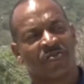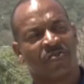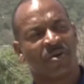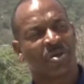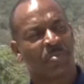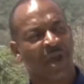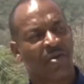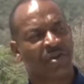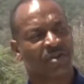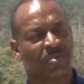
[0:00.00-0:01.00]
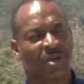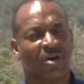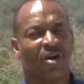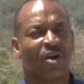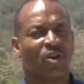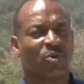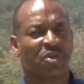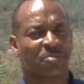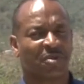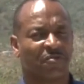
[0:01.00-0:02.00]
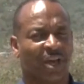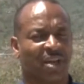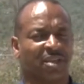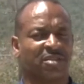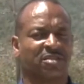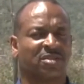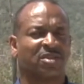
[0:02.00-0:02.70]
from the Paraquita Bay all the way to Beef Island.